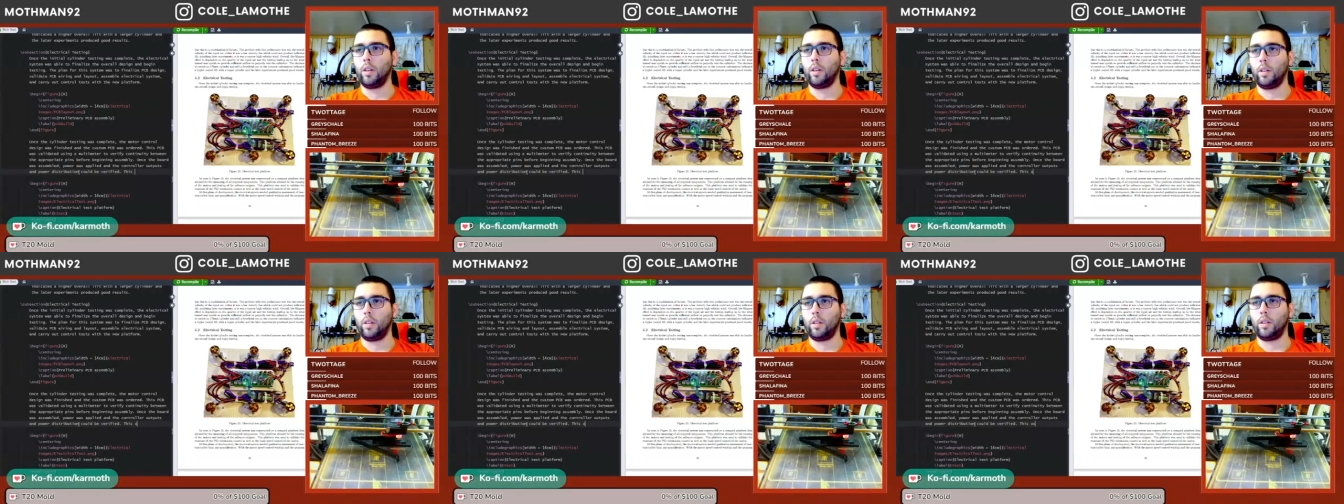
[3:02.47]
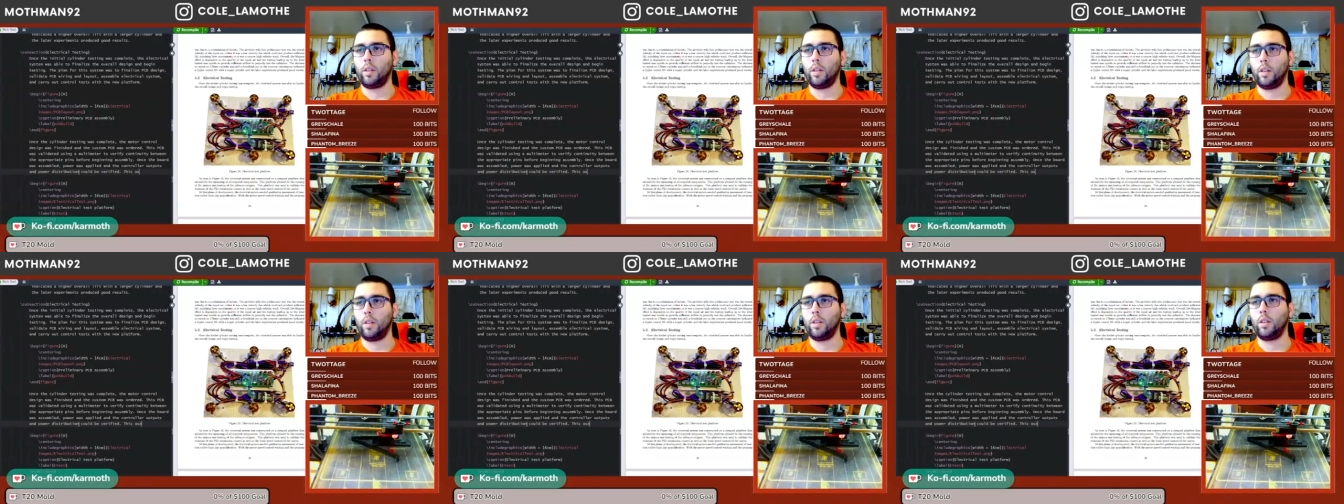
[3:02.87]
This
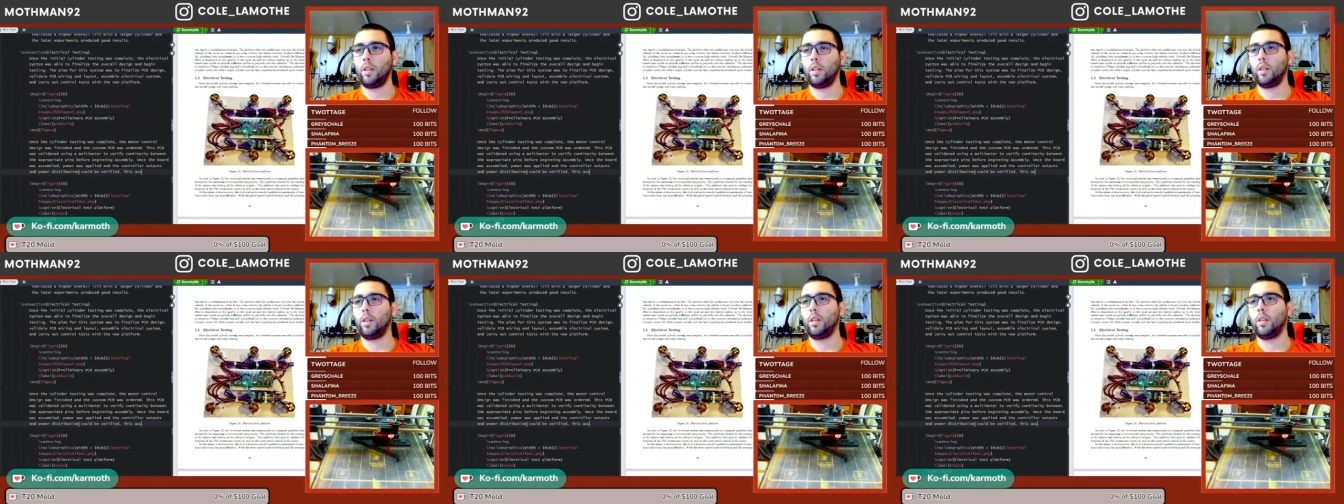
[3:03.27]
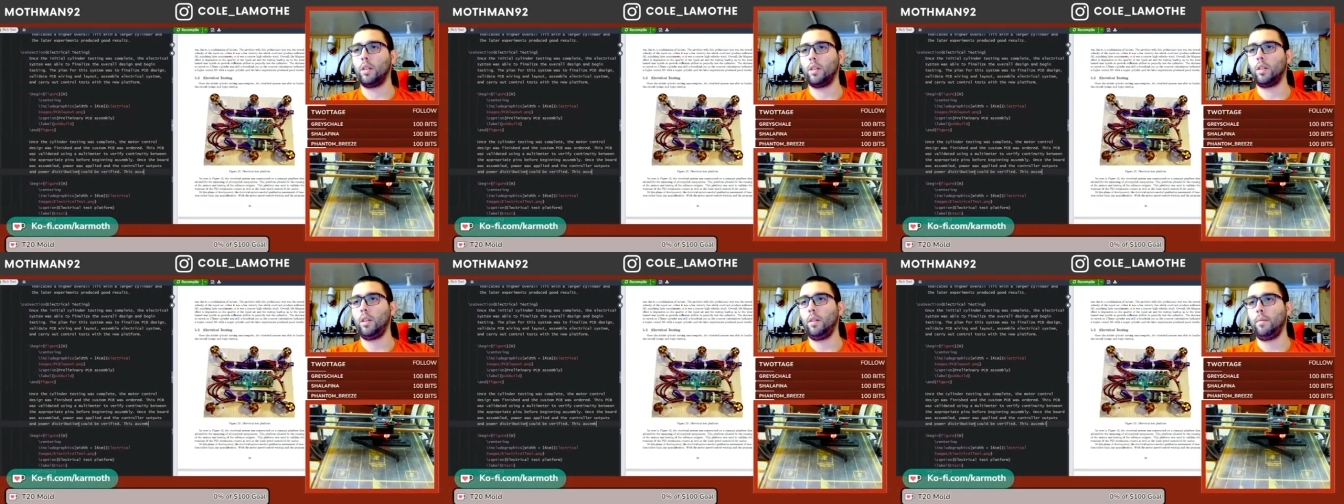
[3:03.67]

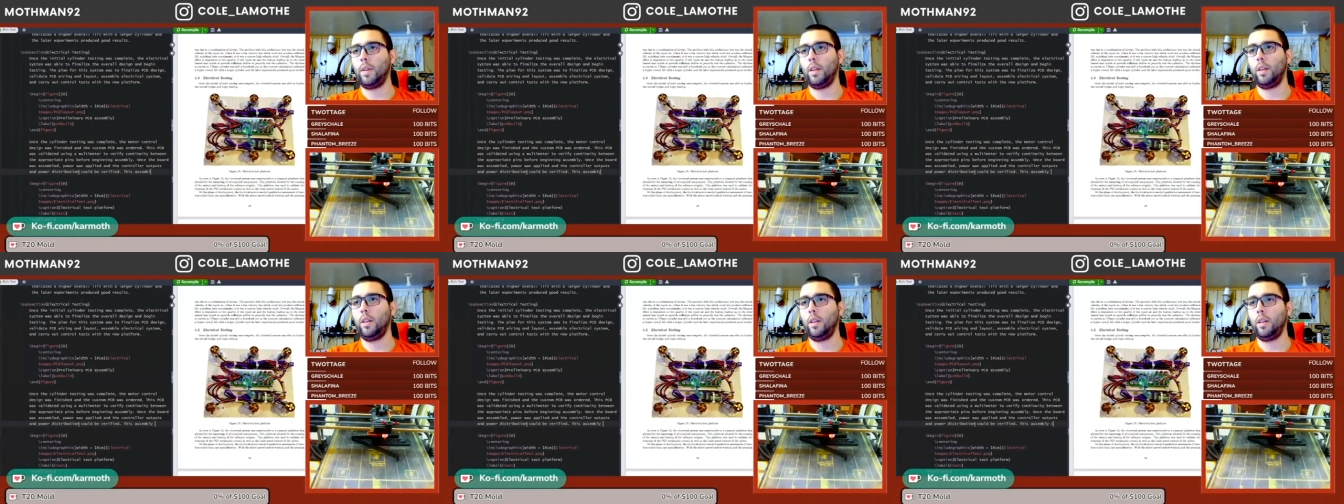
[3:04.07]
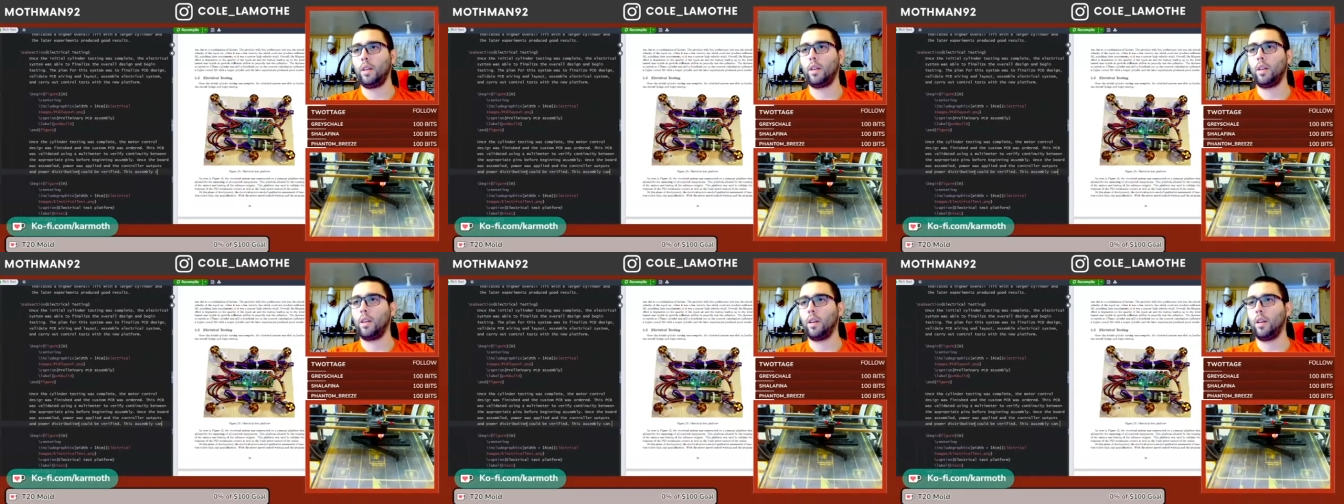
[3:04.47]
somebody
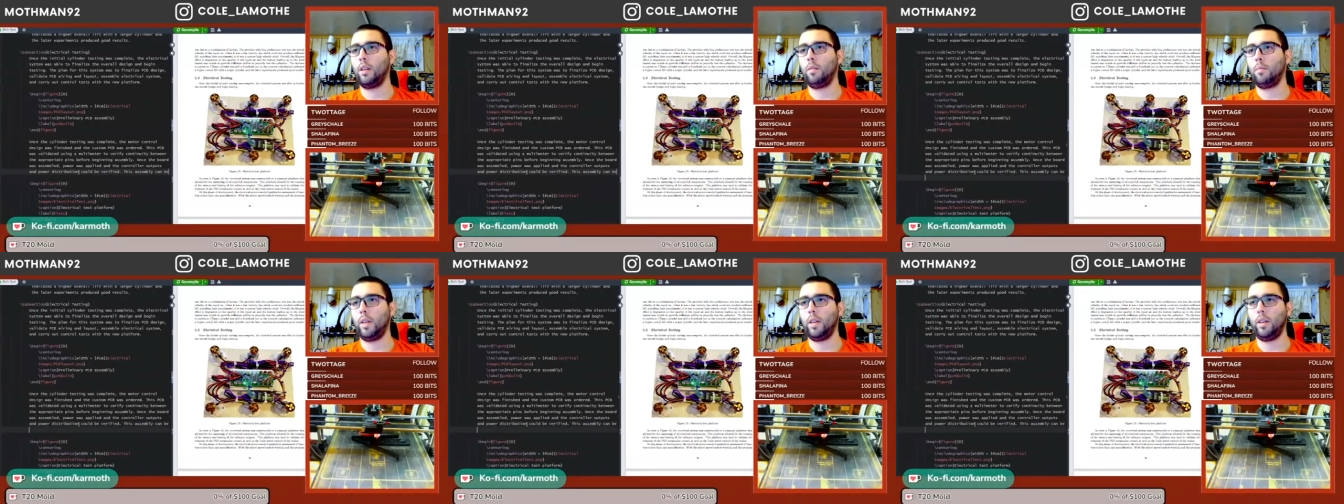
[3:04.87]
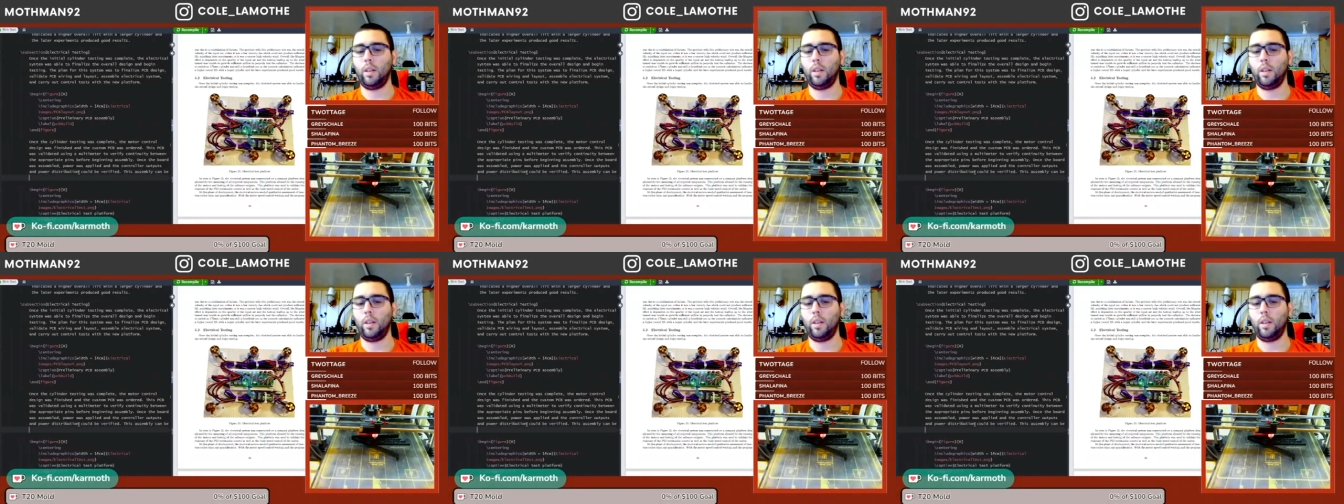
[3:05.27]
can be